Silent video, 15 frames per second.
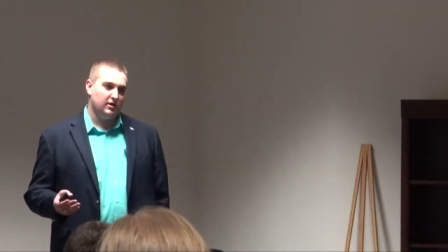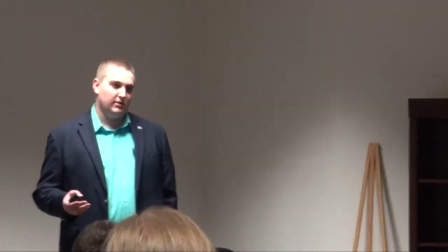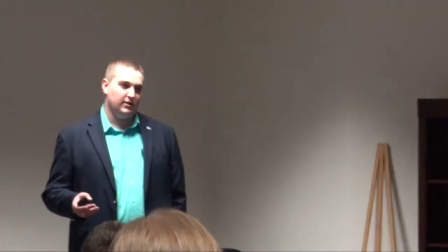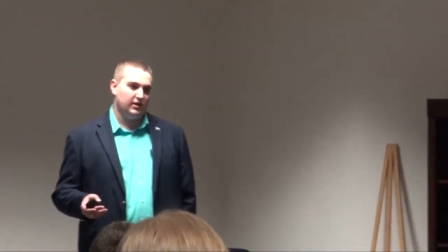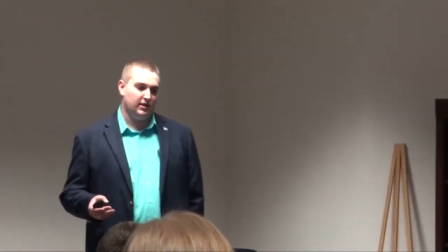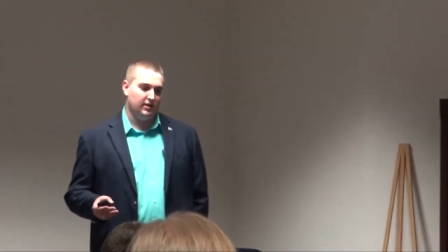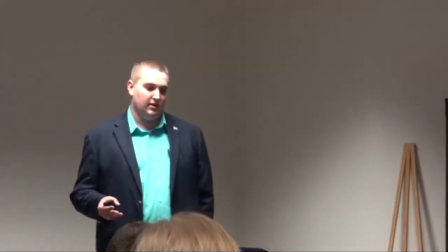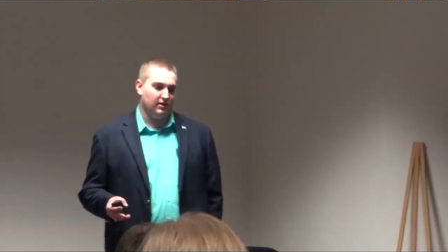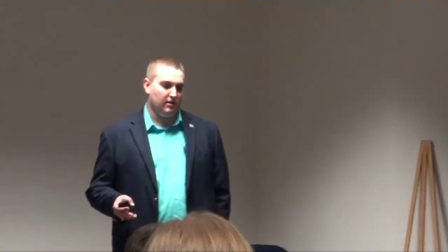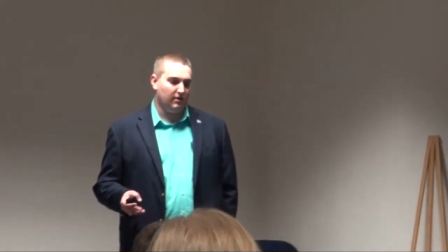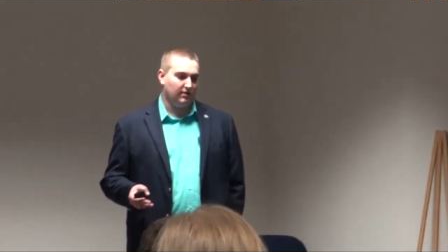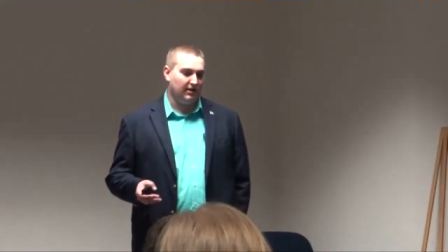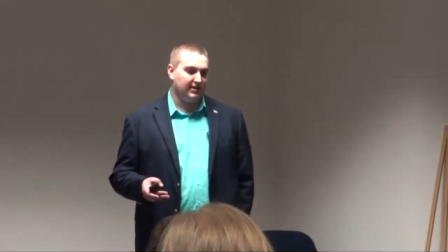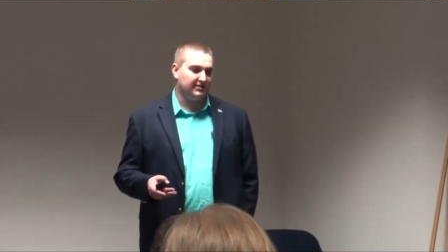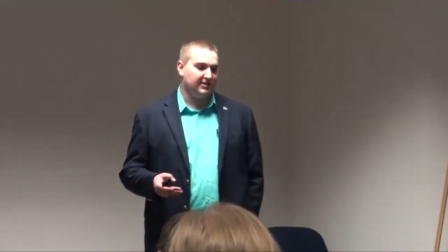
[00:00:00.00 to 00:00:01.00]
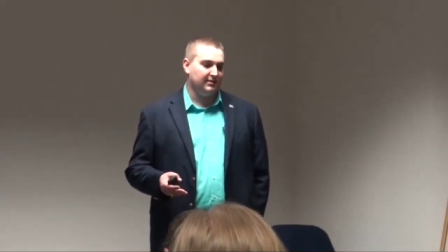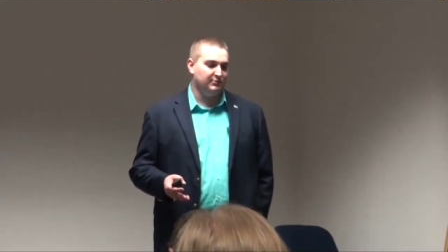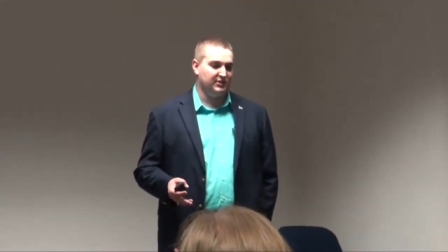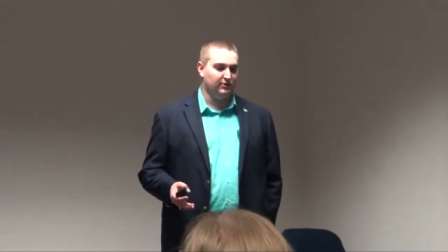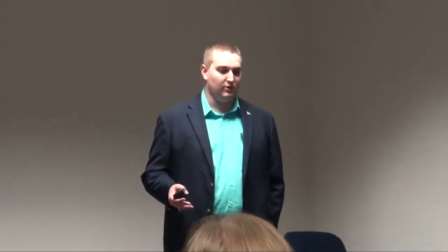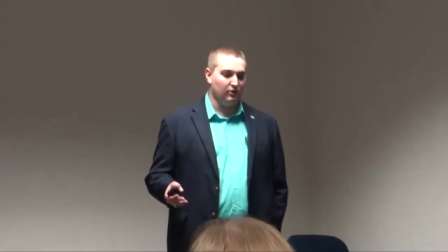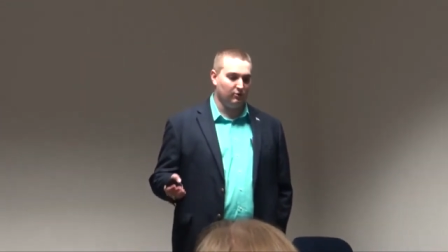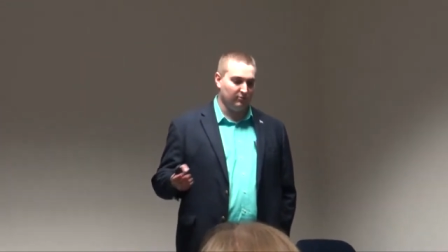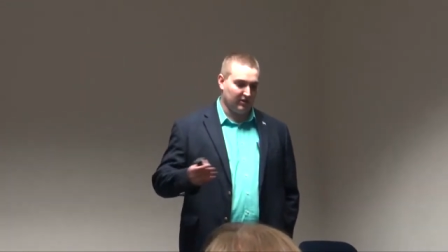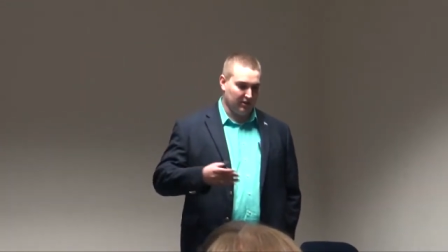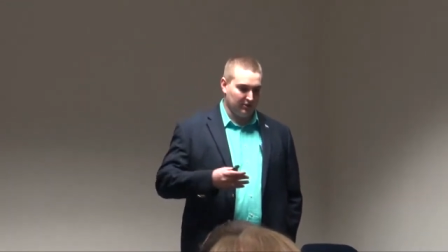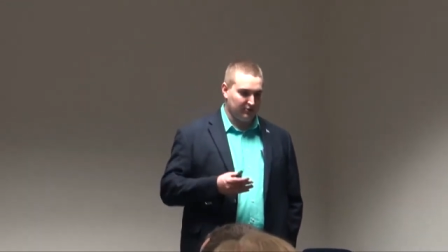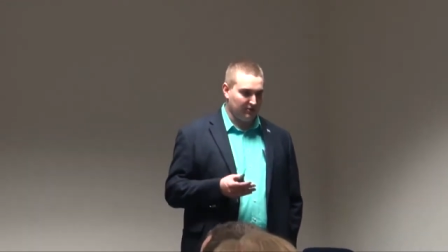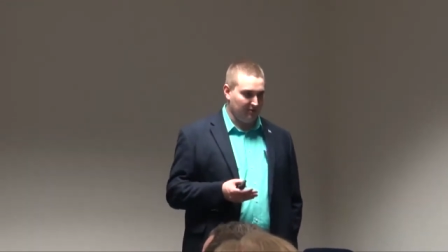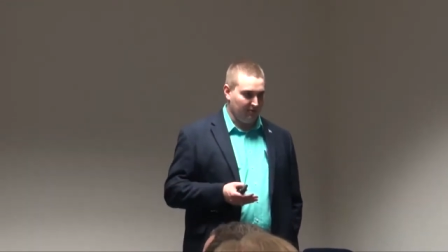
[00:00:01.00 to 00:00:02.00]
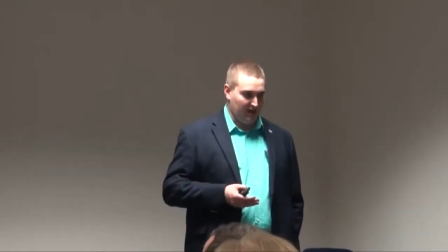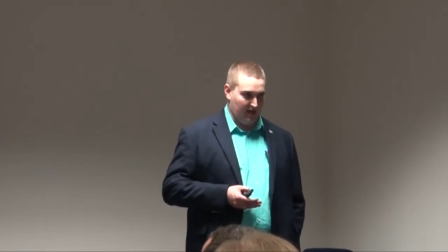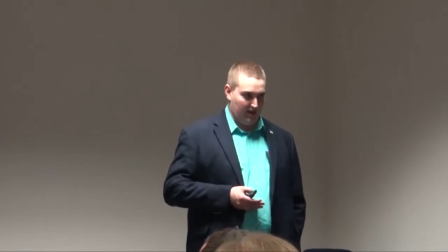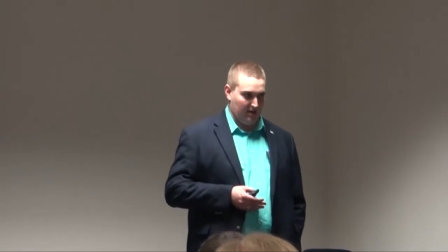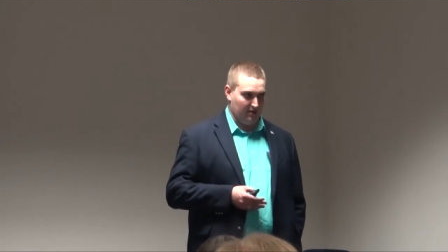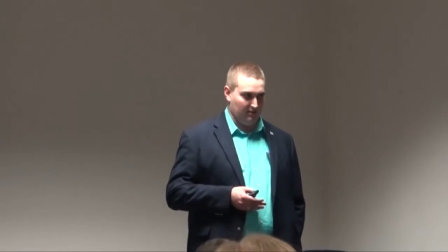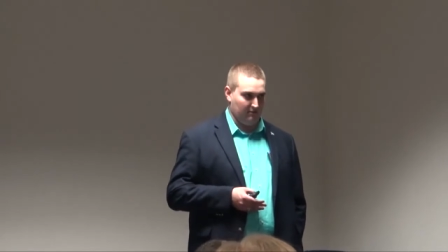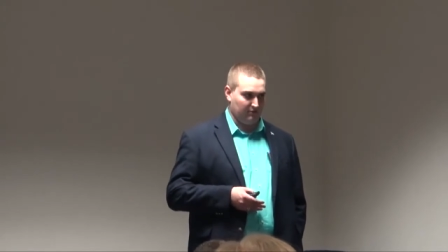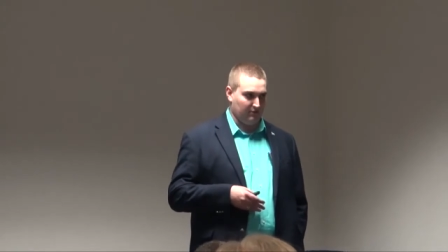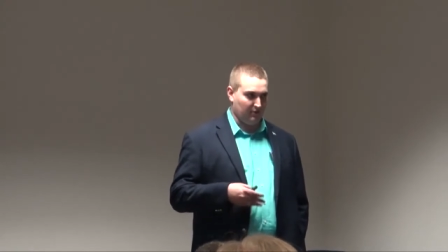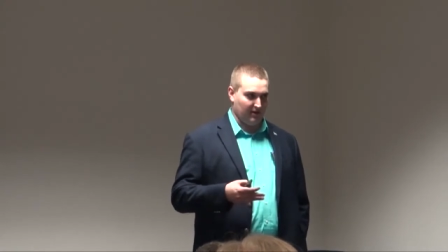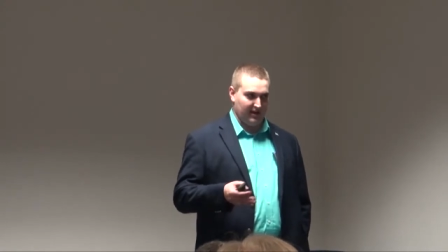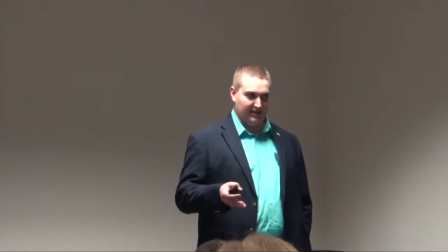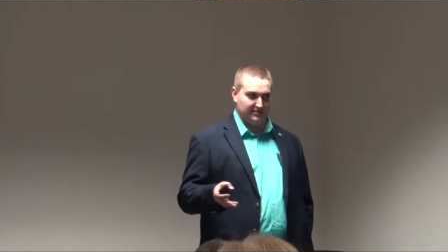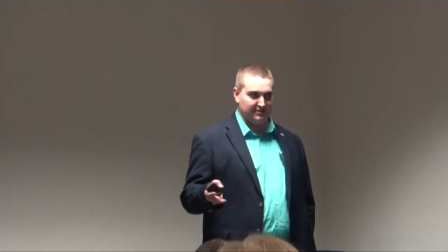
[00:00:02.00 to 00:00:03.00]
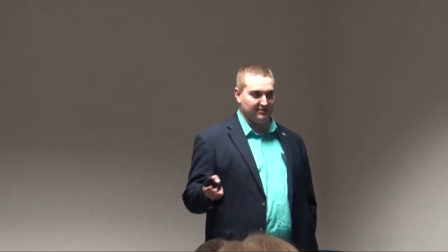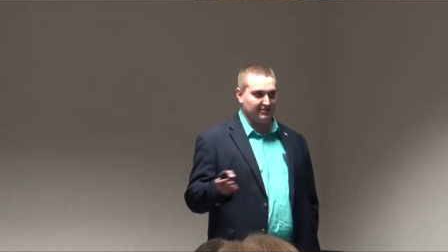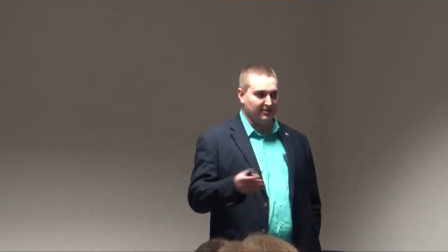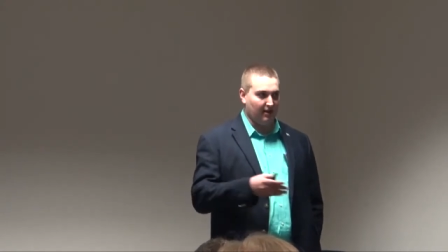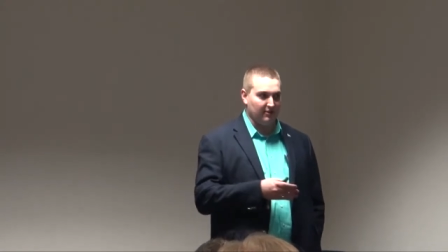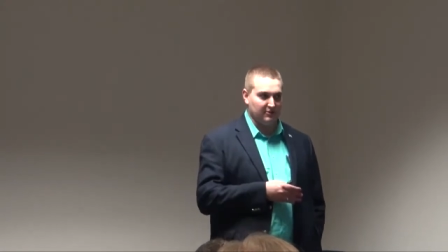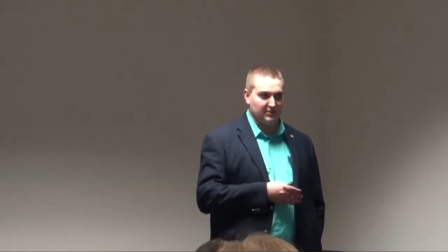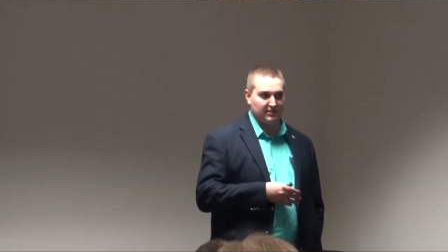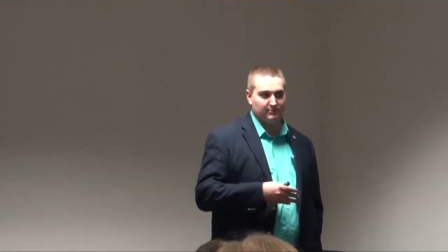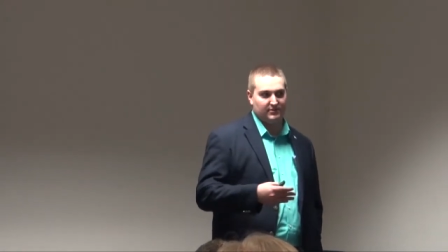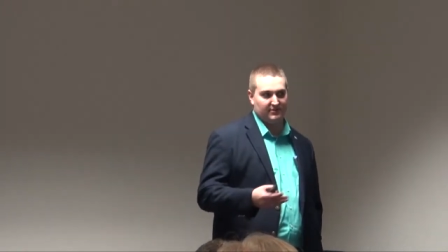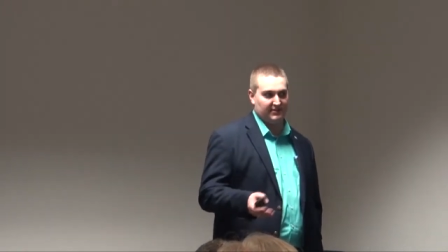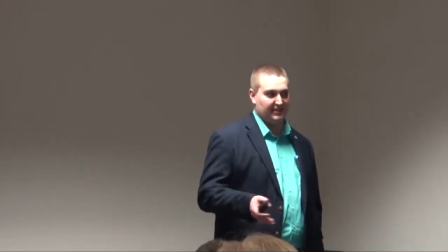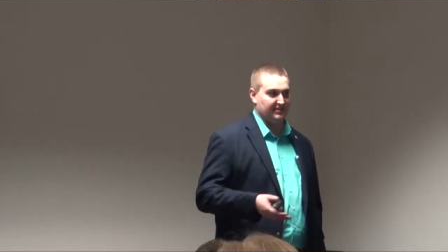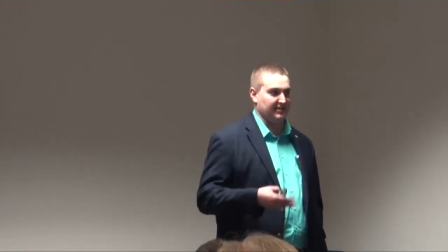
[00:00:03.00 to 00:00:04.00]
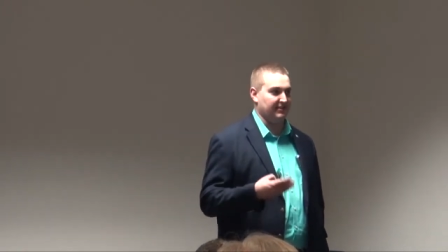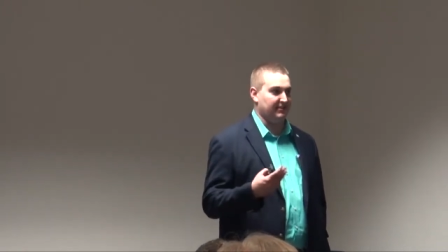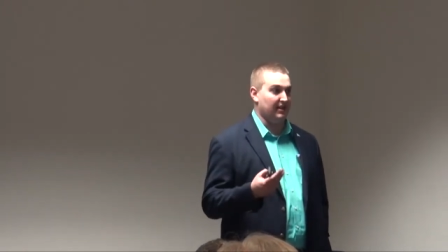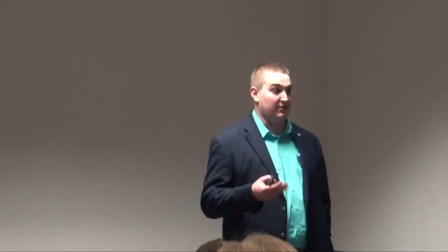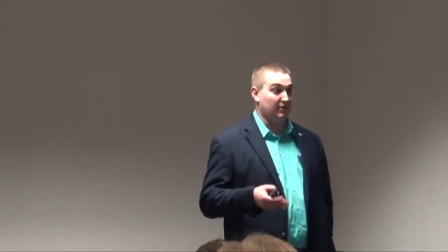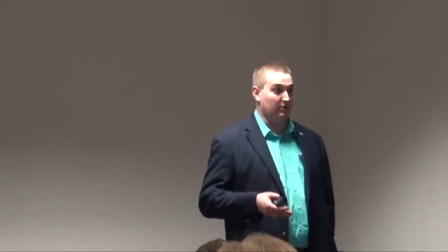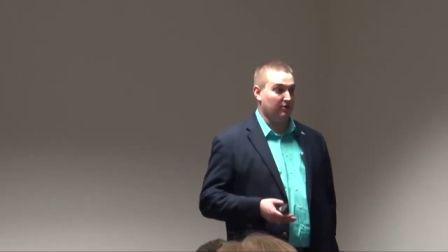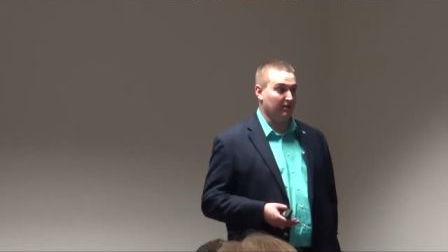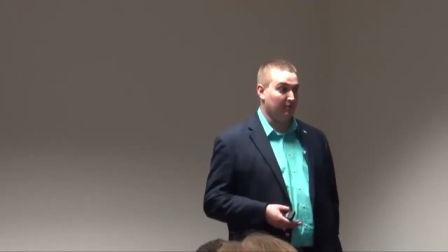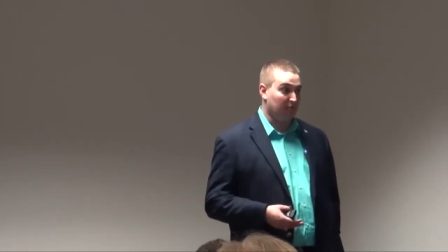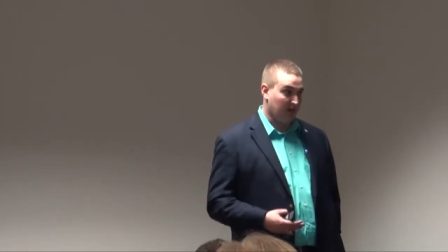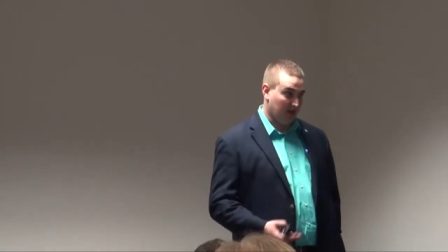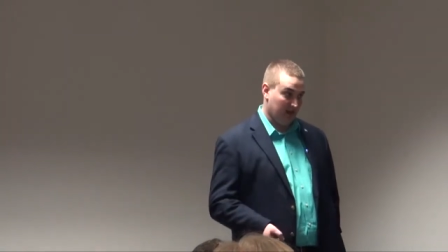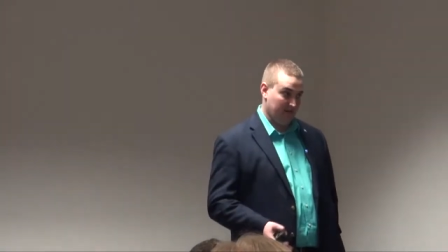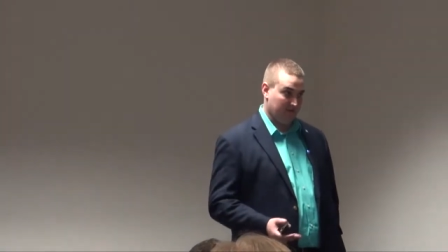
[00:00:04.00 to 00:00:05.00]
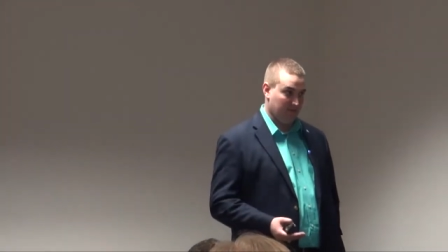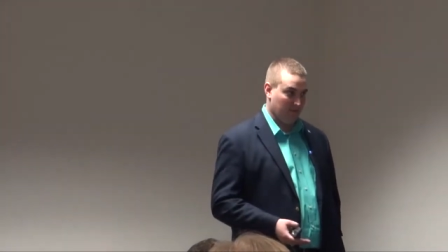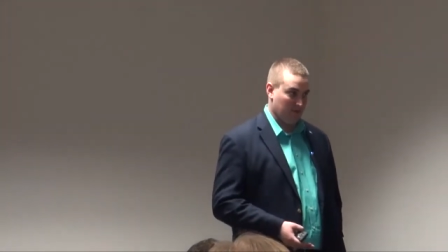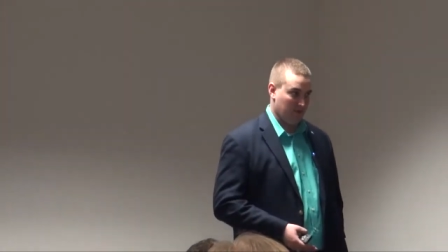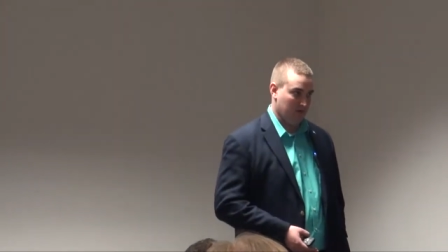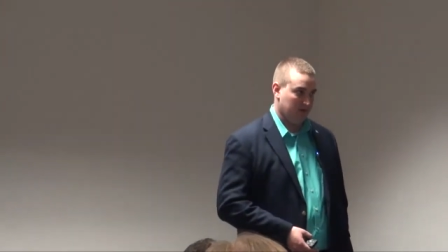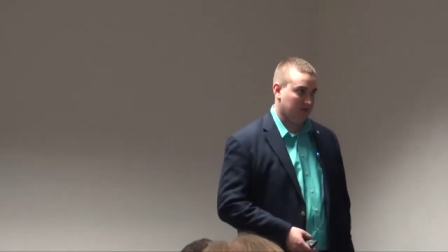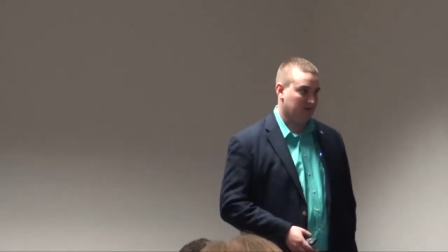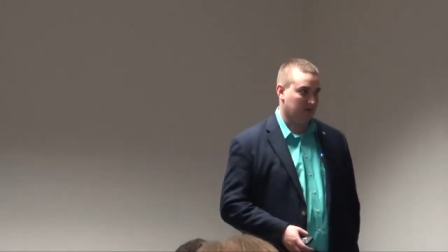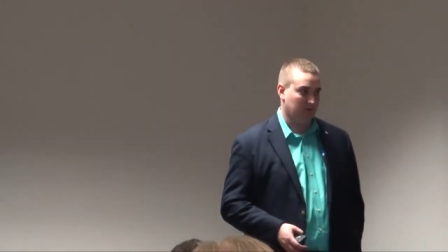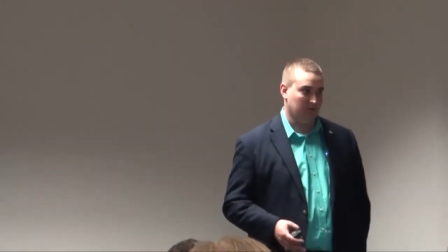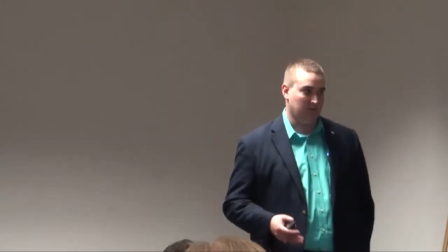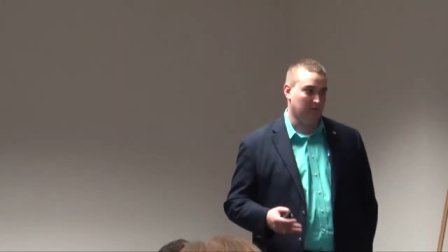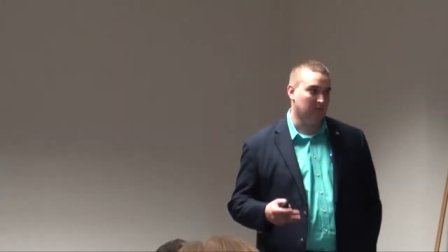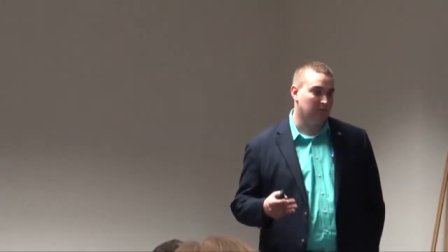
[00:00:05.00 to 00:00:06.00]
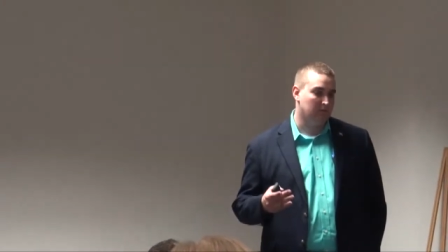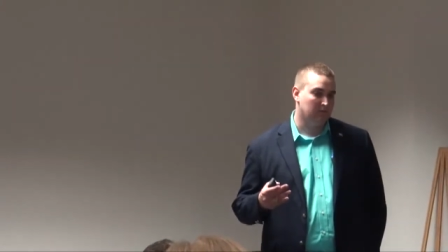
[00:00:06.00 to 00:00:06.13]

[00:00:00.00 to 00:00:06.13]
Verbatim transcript: then a lot of times your home country may have grants and scholarships and things like that that you can apply for to